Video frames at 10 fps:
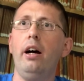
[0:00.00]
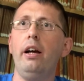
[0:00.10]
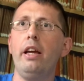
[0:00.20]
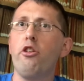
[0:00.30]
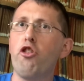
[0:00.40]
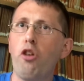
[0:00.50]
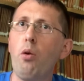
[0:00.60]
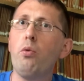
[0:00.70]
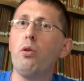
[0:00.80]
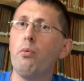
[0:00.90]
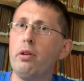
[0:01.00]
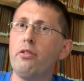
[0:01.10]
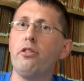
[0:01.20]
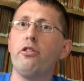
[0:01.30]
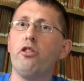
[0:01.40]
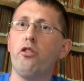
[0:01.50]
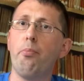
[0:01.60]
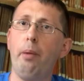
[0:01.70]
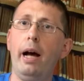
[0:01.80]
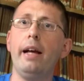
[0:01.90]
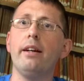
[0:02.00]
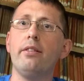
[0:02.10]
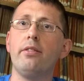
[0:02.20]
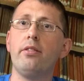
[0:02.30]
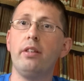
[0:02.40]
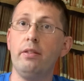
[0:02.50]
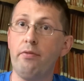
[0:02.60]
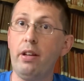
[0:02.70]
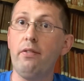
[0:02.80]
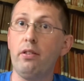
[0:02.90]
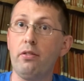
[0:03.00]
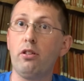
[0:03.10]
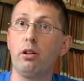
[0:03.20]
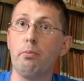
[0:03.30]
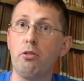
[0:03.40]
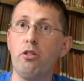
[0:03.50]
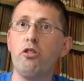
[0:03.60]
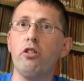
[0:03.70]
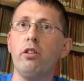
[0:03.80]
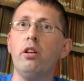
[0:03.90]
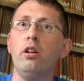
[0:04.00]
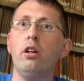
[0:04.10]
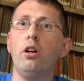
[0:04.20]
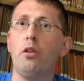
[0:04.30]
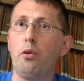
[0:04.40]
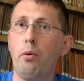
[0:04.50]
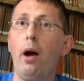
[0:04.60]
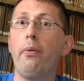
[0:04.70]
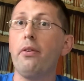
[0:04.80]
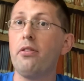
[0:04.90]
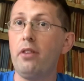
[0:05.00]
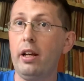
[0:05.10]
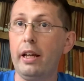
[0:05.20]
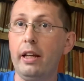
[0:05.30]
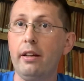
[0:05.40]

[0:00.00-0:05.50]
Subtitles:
It showed the researchers' bias in favor of circumcision throughout the study.